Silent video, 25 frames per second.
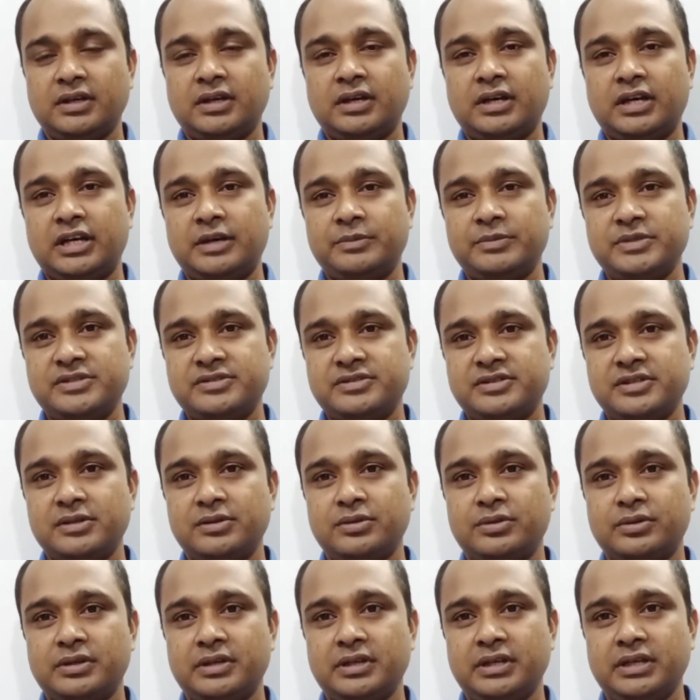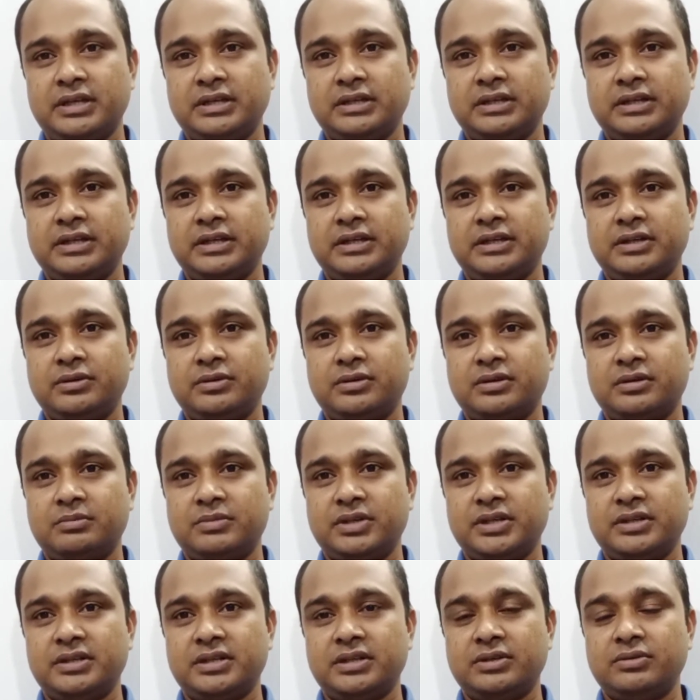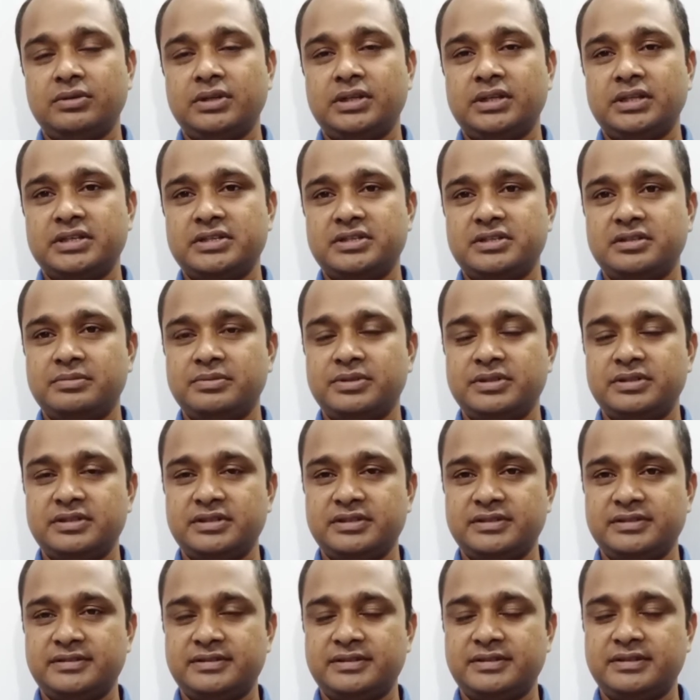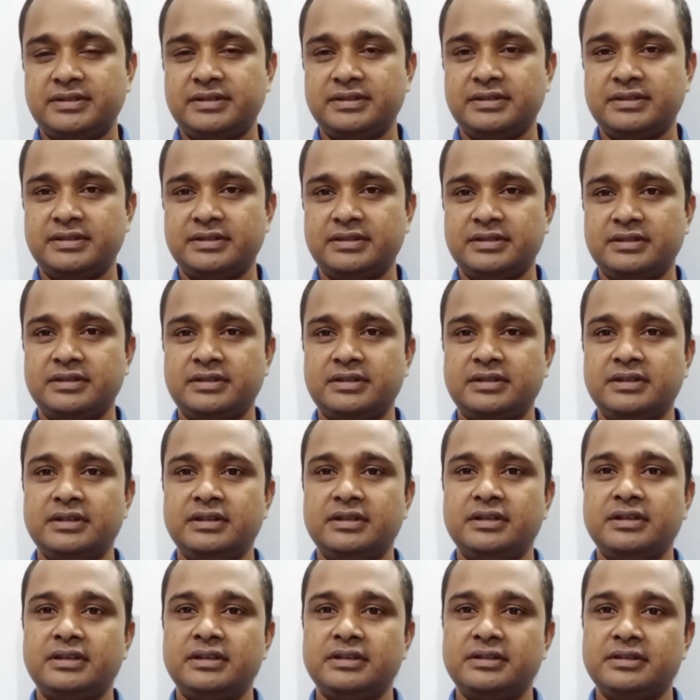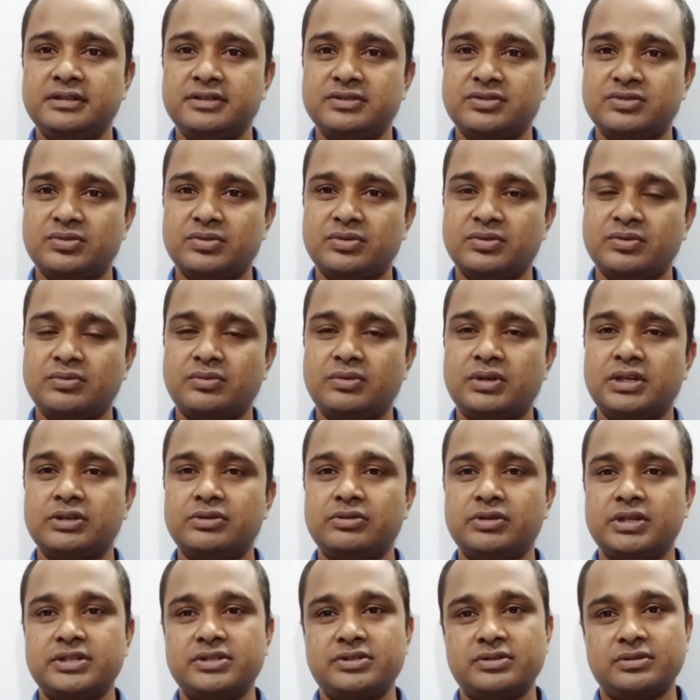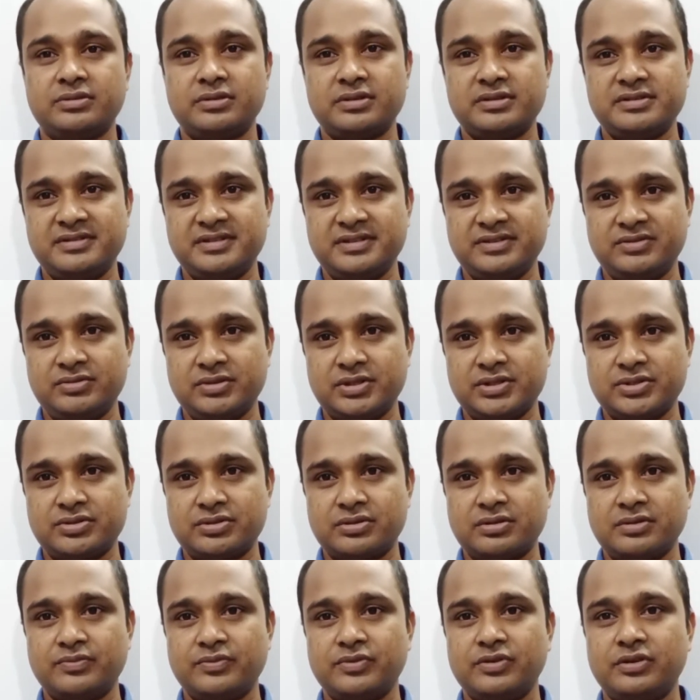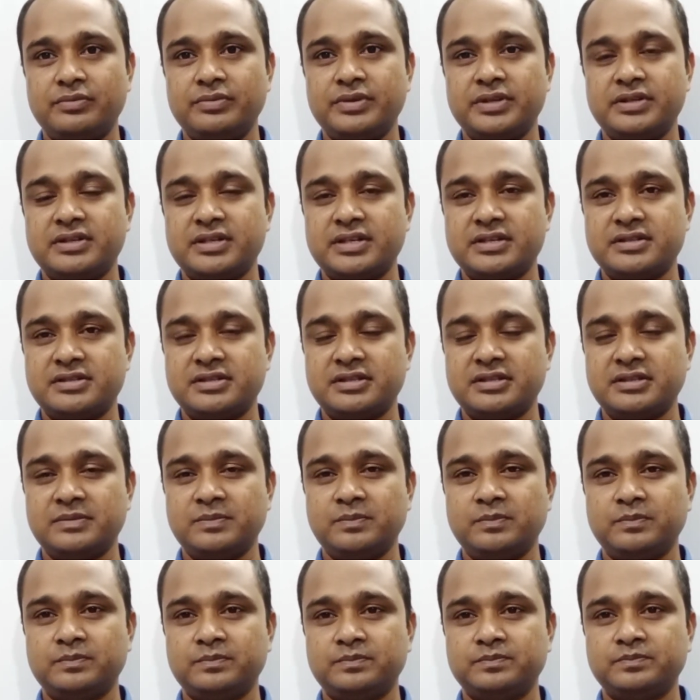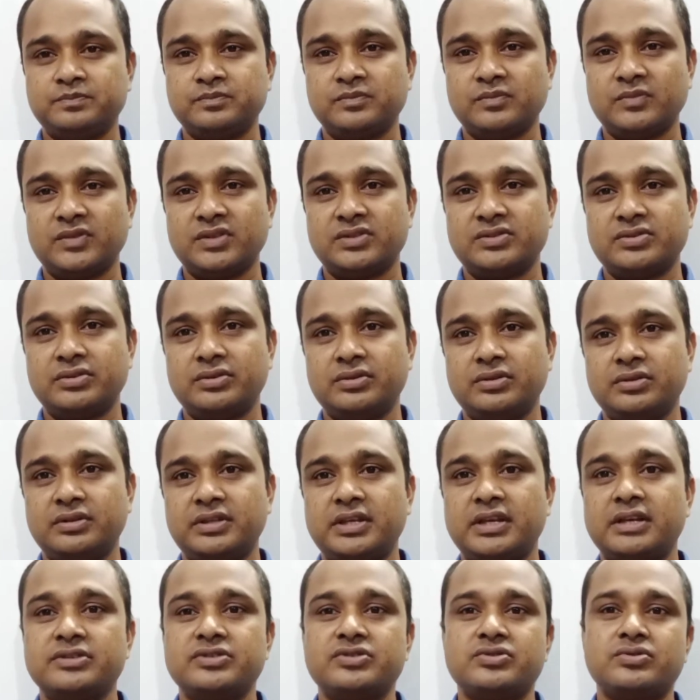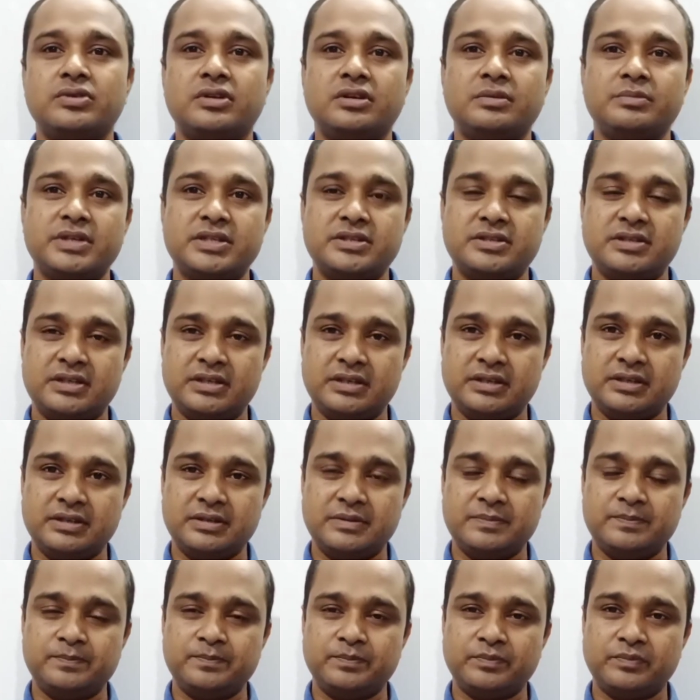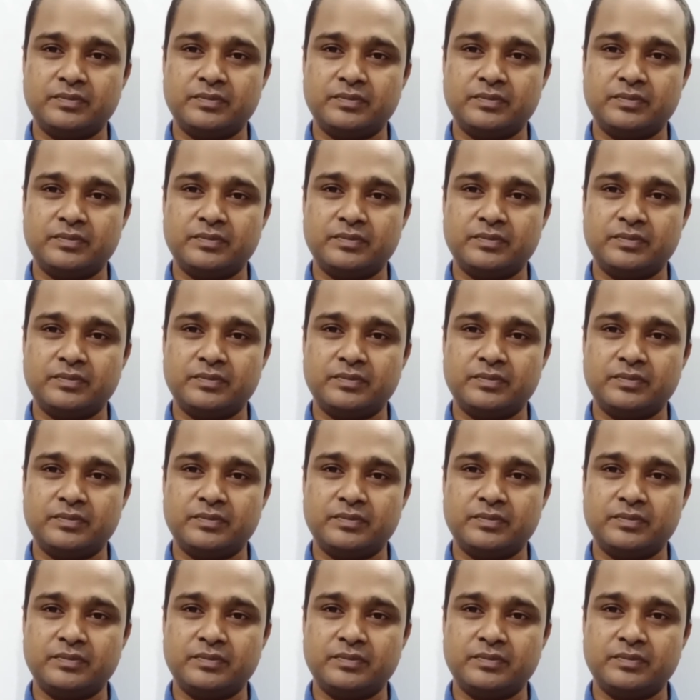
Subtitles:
I am still okay and carrying on my regular activities in this worldwide earth situation of COVID-19. So thanks to Almighty again.